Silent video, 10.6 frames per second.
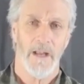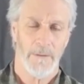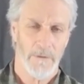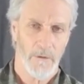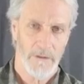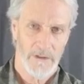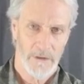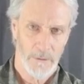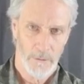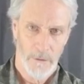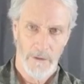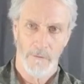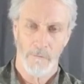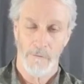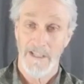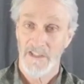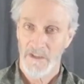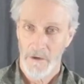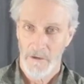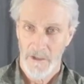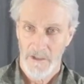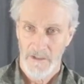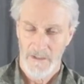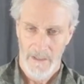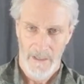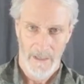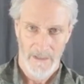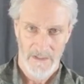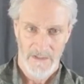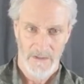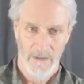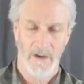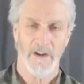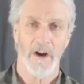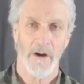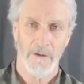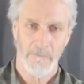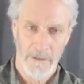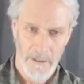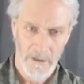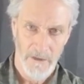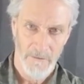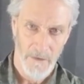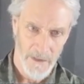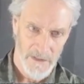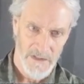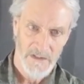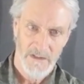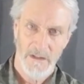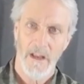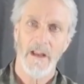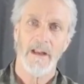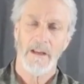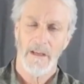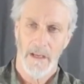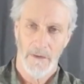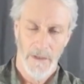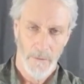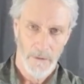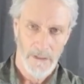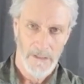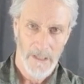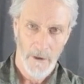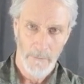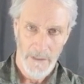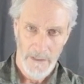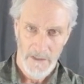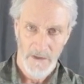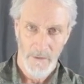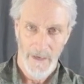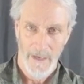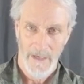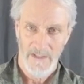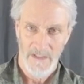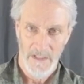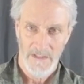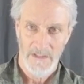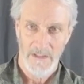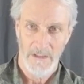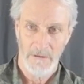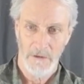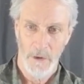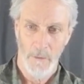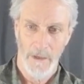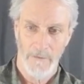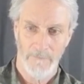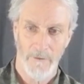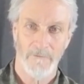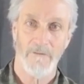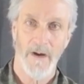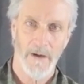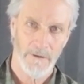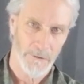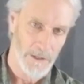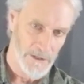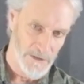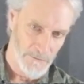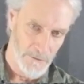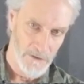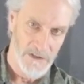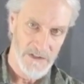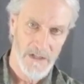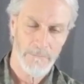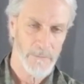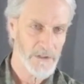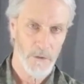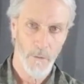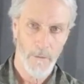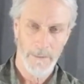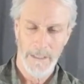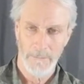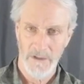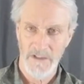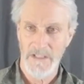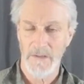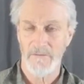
I'm going to restart it as a card reading device, and that will allow me to access the Q2n for file transfers. But you won't be able to see